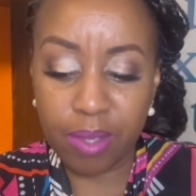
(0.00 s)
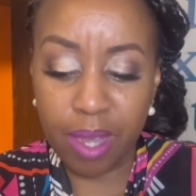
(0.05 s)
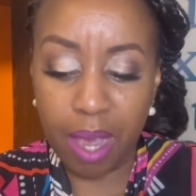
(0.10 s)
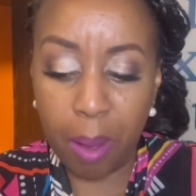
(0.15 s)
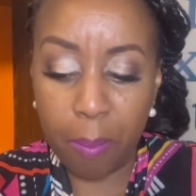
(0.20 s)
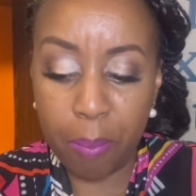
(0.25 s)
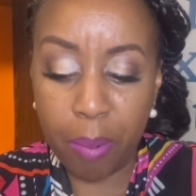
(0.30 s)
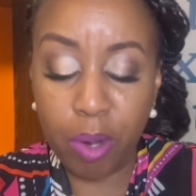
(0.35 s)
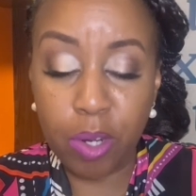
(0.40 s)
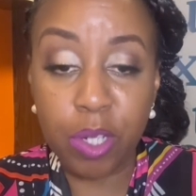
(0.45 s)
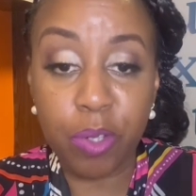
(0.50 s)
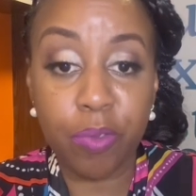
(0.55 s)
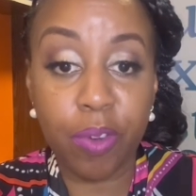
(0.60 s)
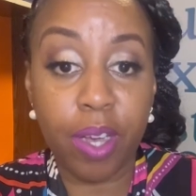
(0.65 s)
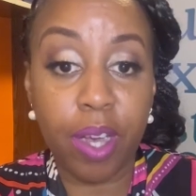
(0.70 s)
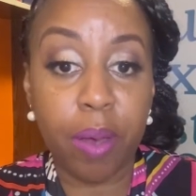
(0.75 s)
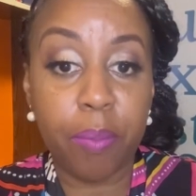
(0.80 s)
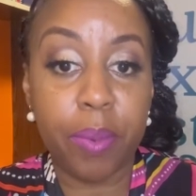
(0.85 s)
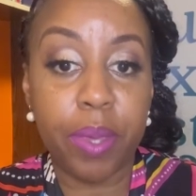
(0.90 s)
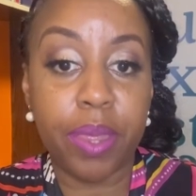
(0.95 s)
about
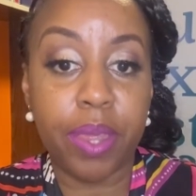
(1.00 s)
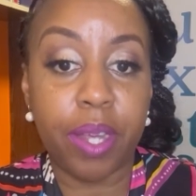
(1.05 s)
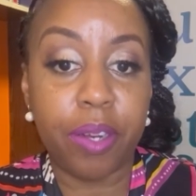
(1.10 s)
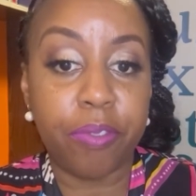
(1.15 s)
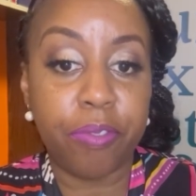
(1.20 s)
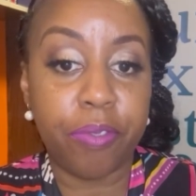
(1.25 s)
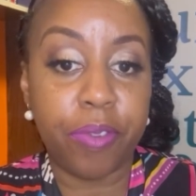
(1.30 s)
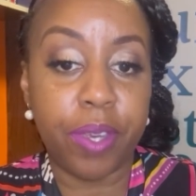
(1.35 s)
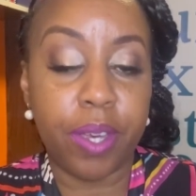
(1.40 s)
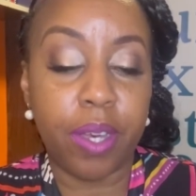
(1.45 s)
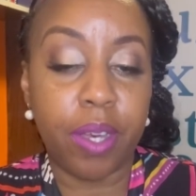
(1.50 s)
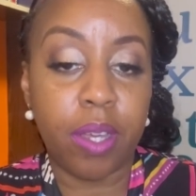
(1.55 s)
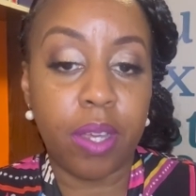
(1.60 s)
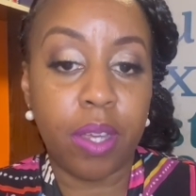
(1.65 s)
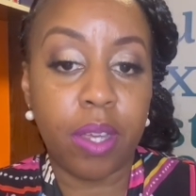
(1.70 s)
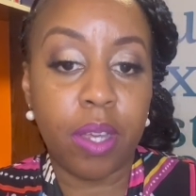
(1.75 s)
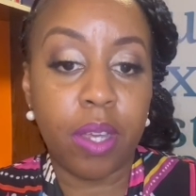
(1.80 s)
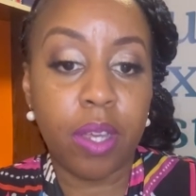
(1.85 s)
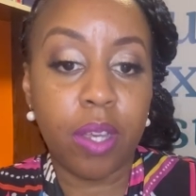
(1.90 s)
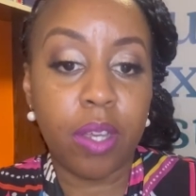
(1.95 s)
overcoming that fear.
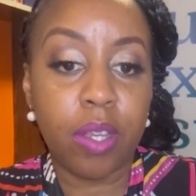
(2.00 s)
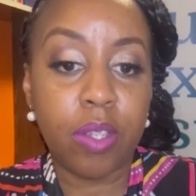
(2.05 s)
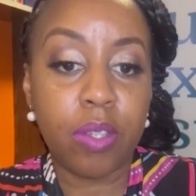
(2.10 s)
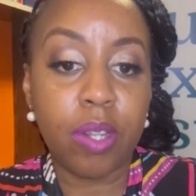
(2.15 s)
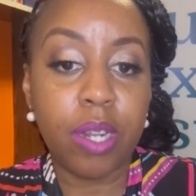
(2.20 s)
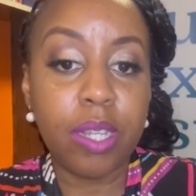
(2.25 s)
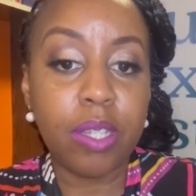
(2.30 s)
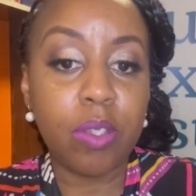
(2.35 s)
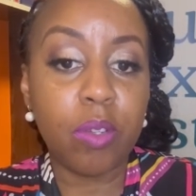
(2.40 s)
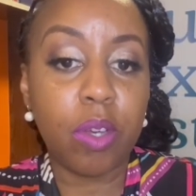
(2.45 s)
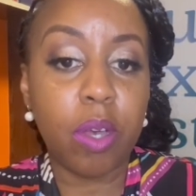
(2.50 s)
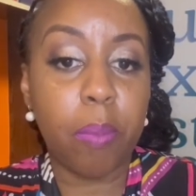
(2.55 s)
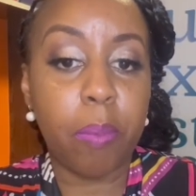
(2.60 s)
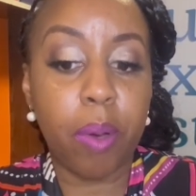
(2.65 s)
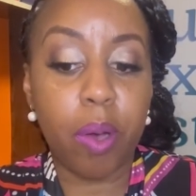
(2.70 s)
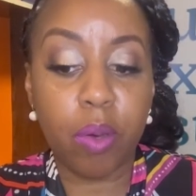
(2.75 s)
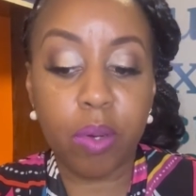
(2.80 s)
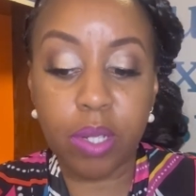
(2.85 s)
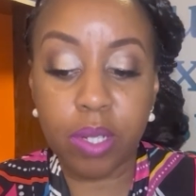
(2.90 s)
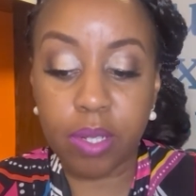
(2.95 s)
So let's talk
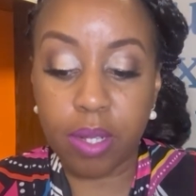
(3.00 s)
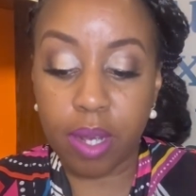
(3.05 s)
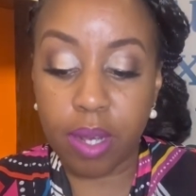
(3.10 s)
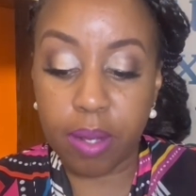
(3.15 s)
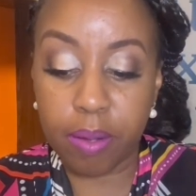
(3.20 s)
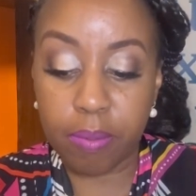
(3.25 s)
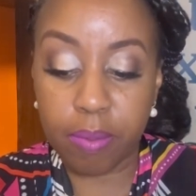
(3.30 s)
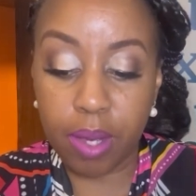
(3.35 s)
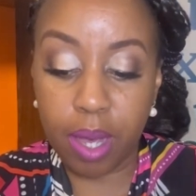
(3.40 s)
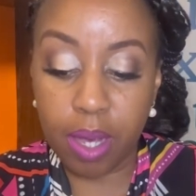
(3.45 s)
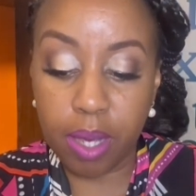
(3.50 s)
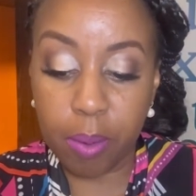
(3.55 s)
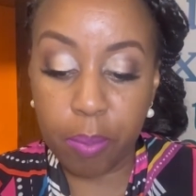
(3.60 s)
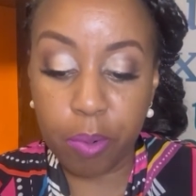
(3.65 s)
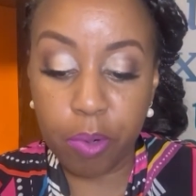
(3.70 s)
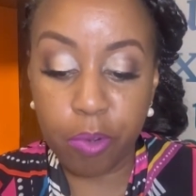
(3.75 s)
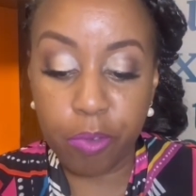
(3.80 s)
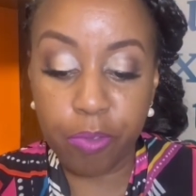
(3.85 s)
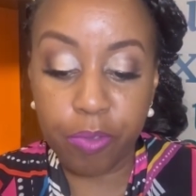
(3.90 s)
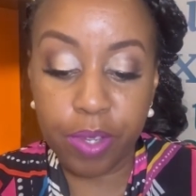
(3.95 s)
about um, a
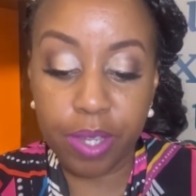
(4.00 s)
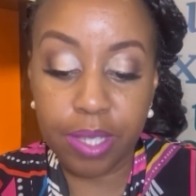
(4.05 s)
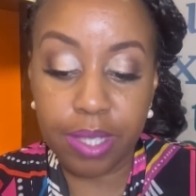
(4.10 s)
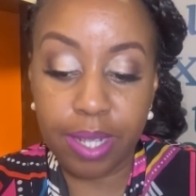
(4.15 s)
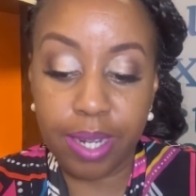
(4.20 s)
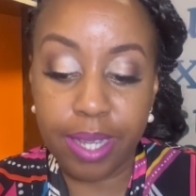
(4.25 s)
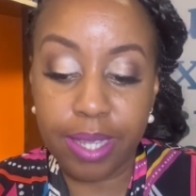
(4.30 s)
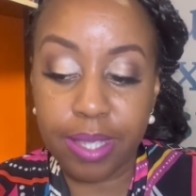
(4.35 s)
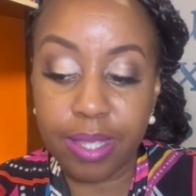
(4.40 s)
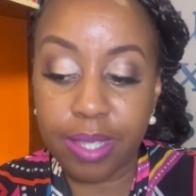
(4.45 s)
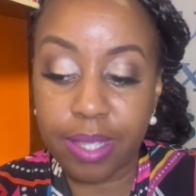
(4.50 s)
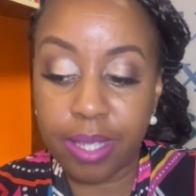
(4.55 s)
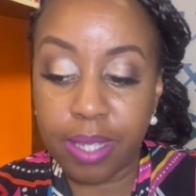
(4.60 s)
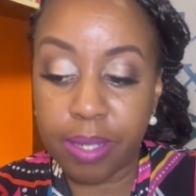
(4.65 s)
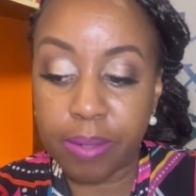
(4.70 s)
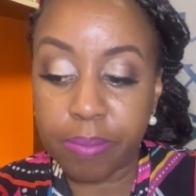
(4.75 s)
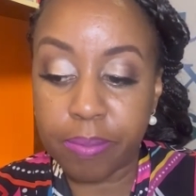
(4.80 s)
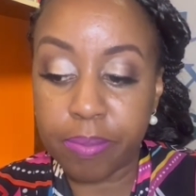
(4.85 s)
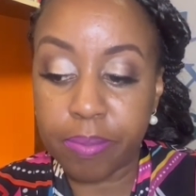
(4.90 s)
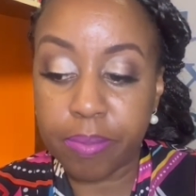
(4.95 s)
couple of fears that I see.